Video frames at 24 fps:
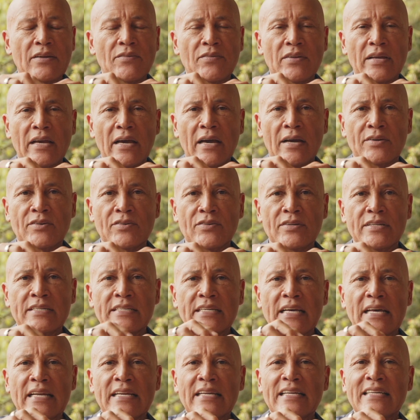of the arteries
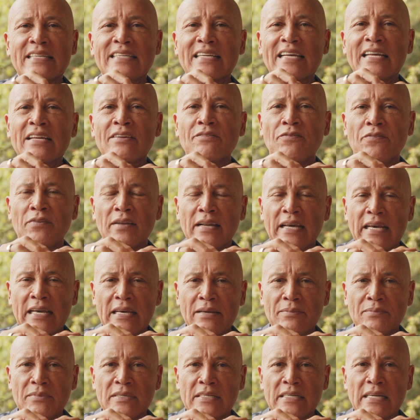and it
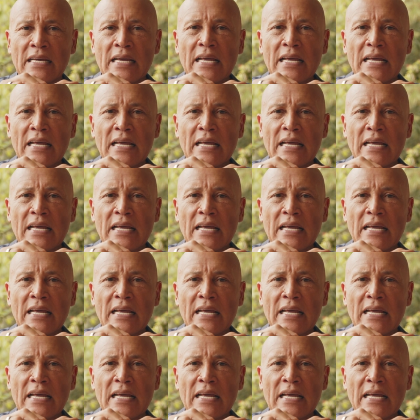inflames,